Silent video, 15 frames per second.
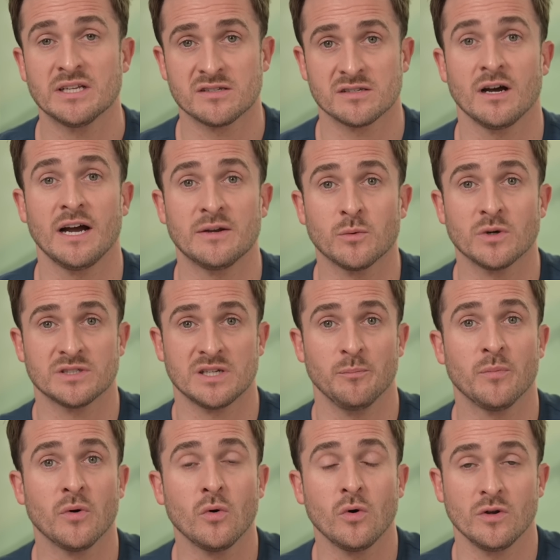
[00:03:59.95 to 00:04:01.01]
decide what's
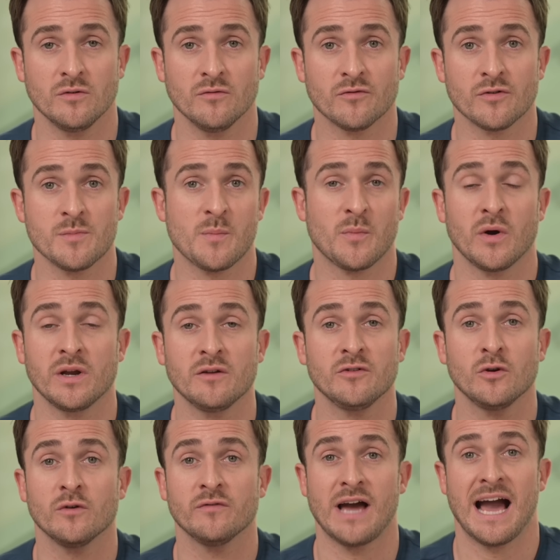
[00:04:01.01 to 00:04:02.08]
important from the point of
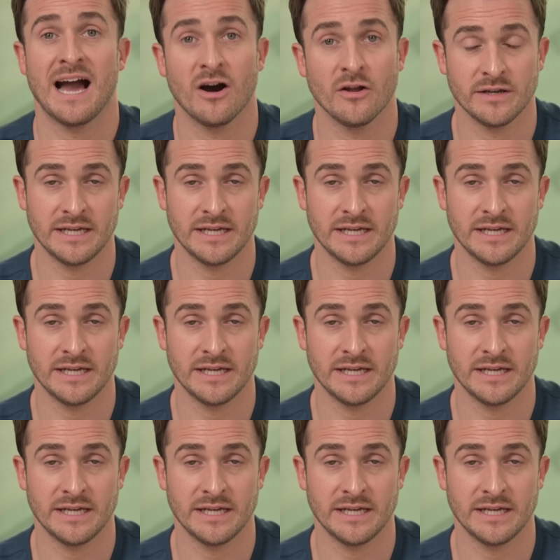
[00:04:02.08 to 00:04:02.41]
view of our